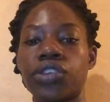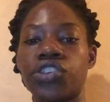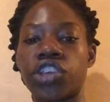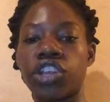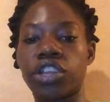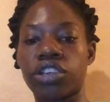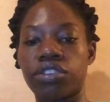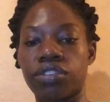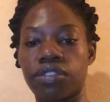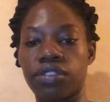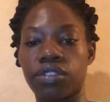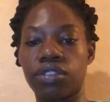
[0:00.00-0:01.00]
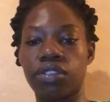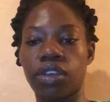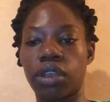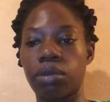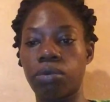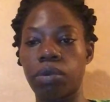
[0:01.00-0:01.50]
jealous
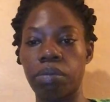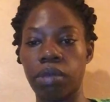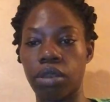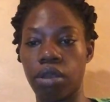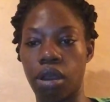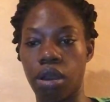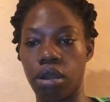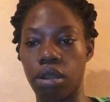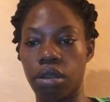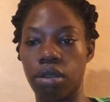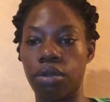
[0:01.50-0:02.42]
than women are.